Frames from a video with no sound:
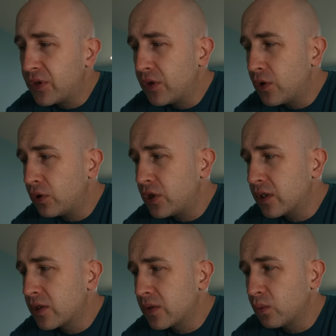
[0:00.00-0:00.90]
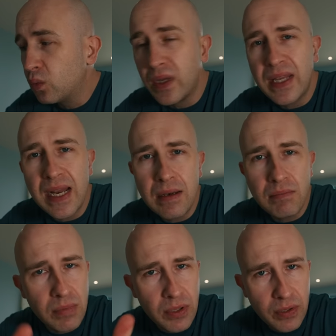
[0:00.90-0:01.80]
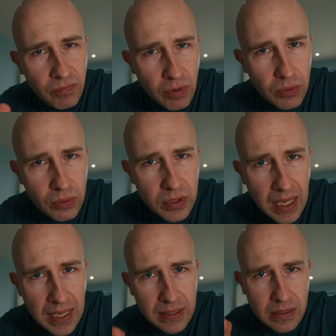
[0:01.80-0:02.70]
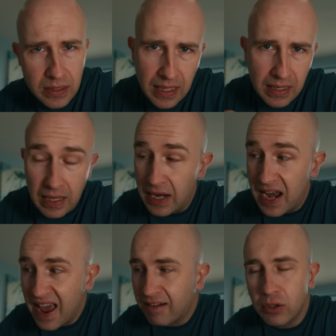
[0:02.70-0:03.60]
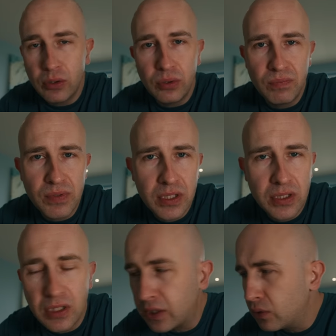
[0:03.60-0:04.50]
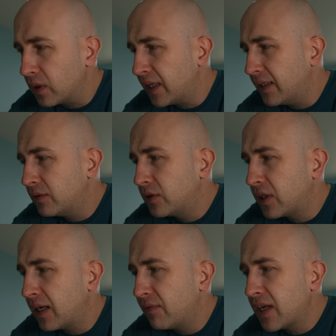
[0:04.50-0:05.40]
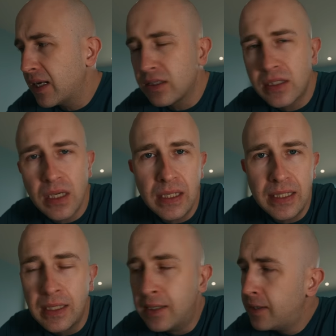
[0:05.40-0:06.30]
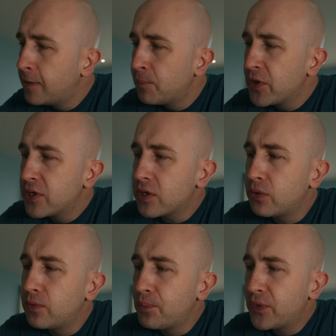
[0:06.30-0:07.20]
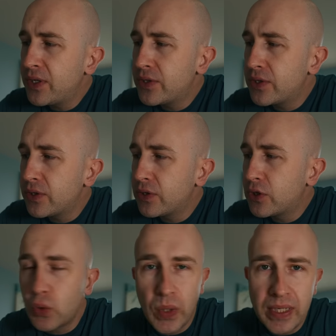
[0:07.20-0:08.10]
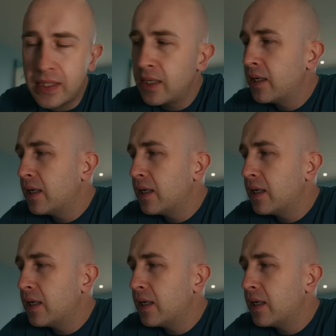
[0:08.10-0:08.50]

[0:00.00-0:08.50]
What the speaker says: not just within the road and a narrow cycle lane to the left-hand side. So this tweet